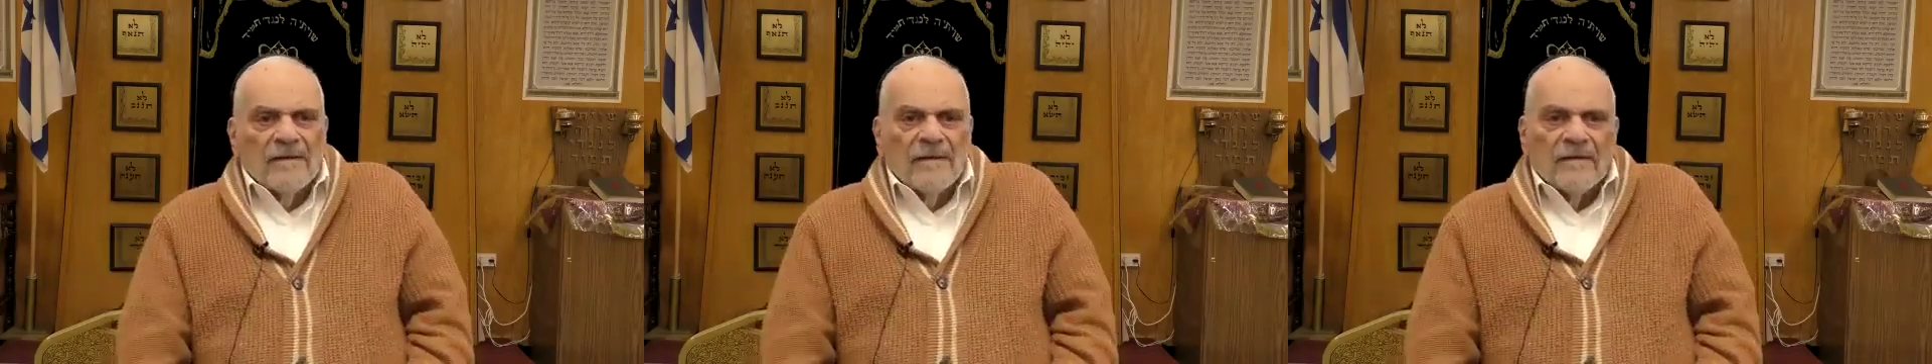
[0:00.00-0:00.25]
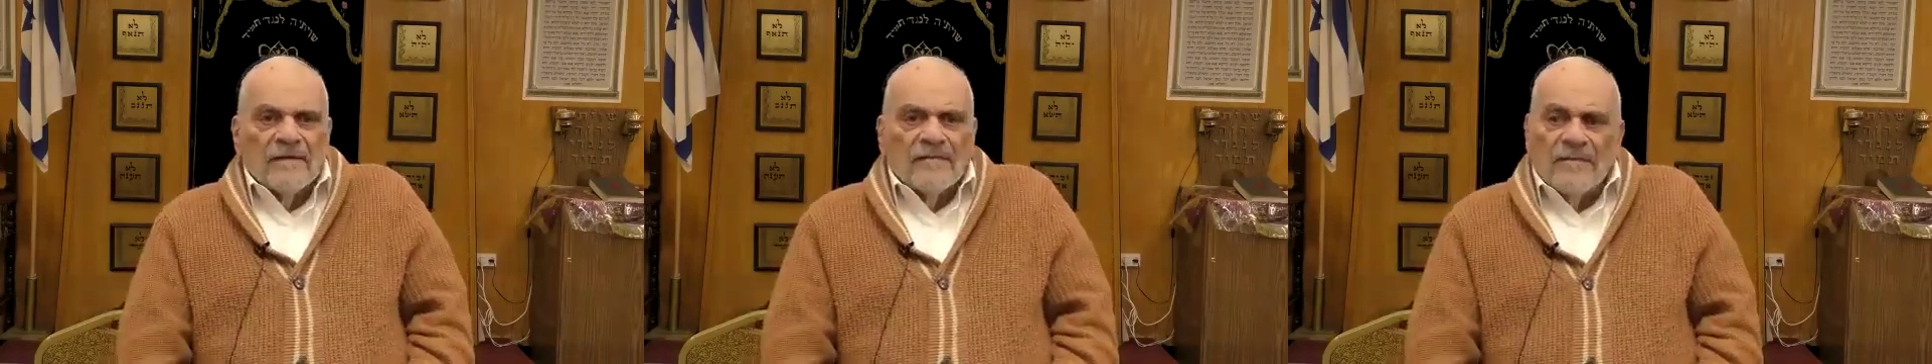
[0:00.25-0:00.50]

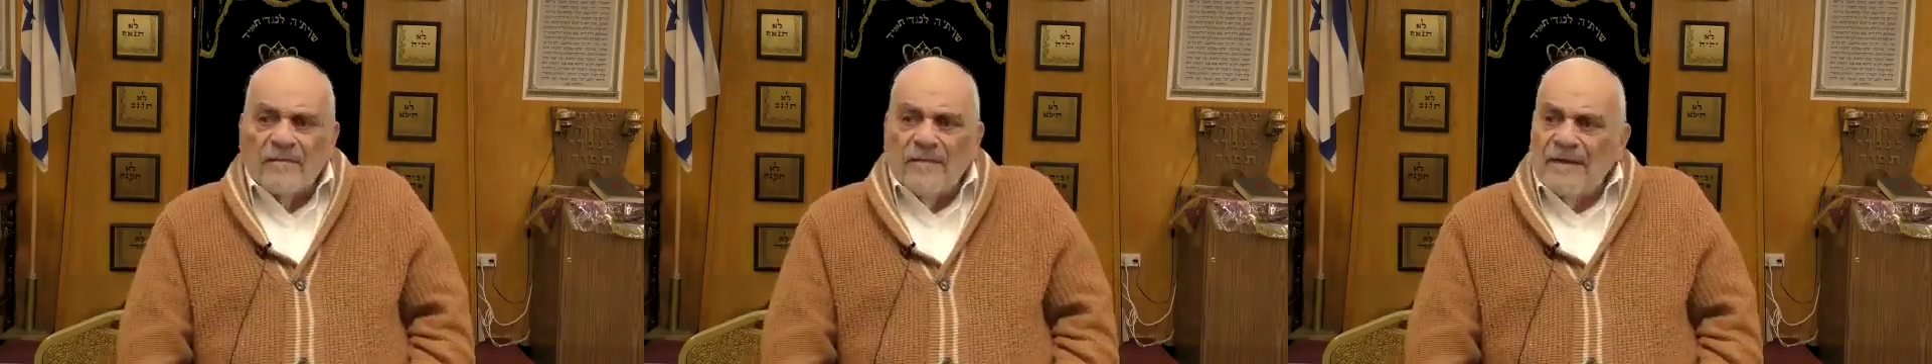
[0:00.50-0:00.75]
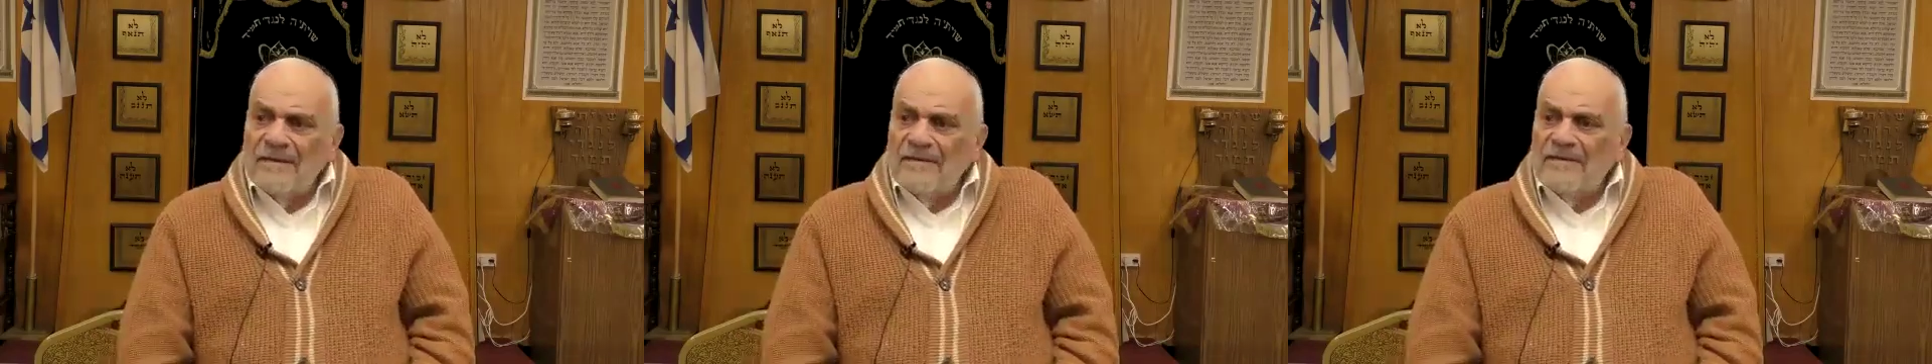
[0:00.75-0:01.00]
The
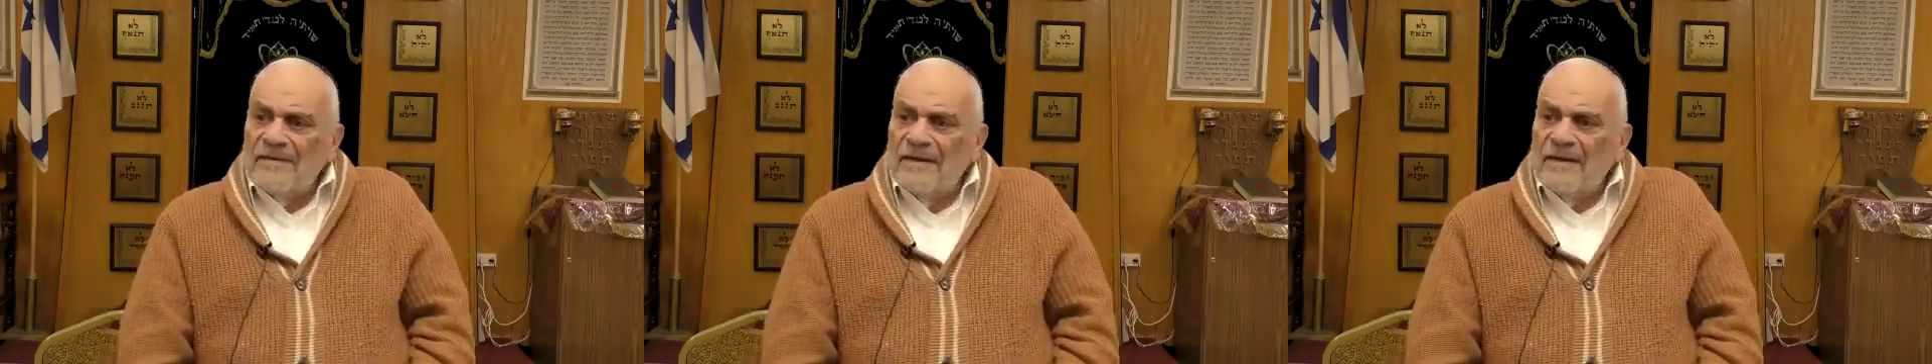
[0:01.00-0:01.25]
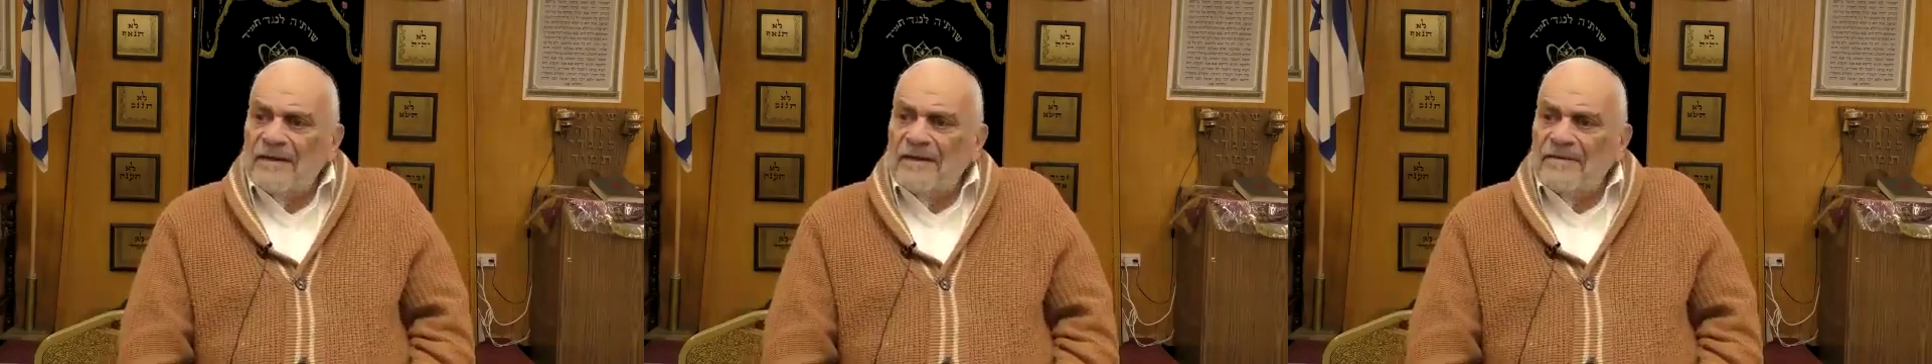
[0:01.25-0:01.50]
Ramban
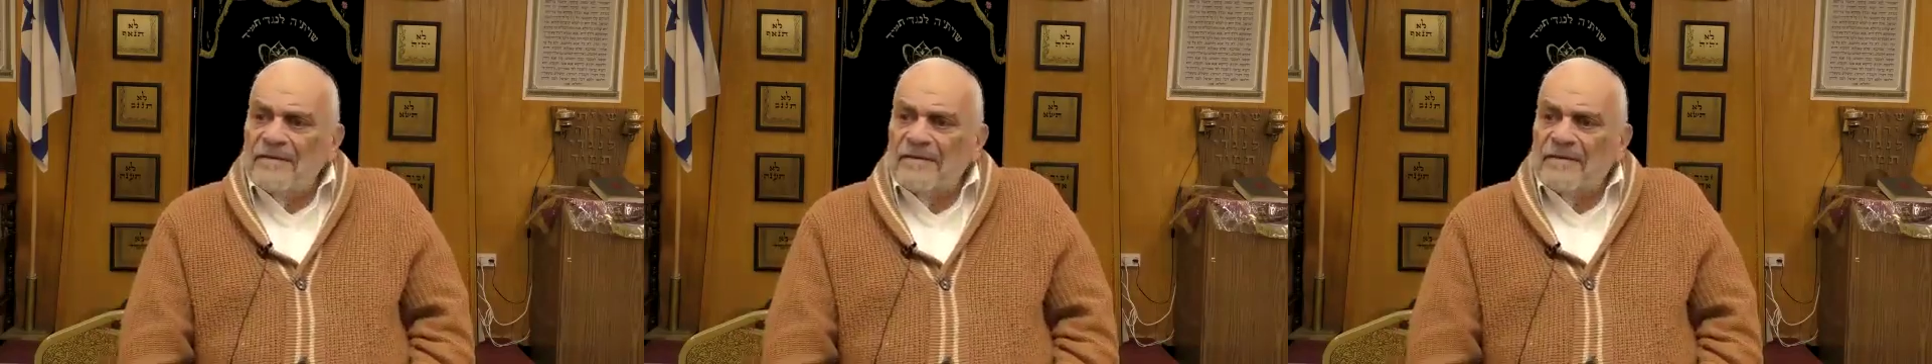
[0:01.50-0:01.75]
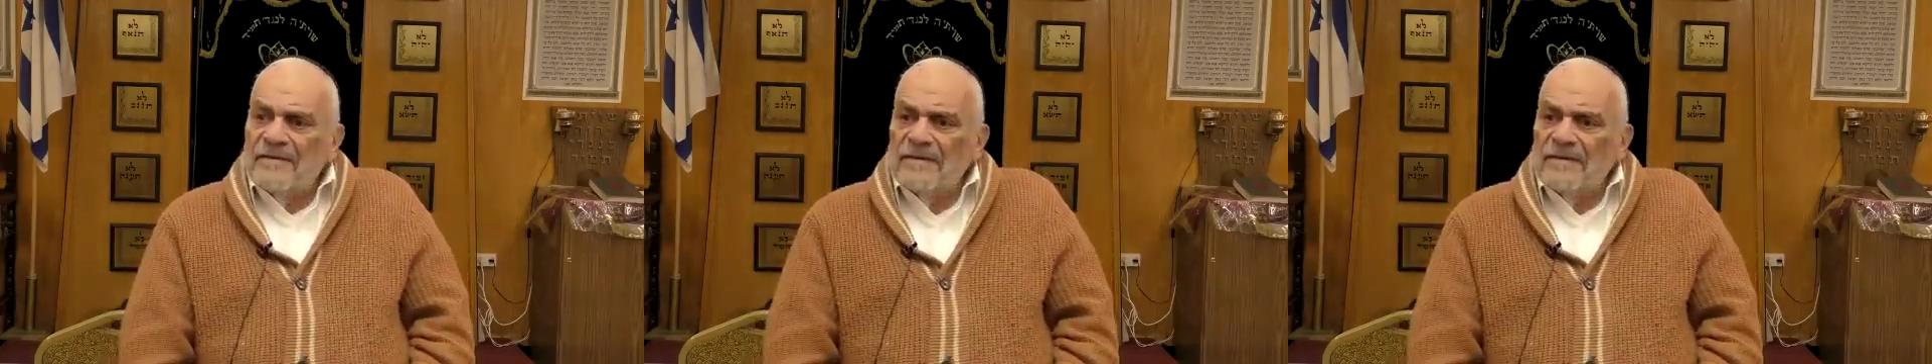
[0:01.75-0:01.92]
says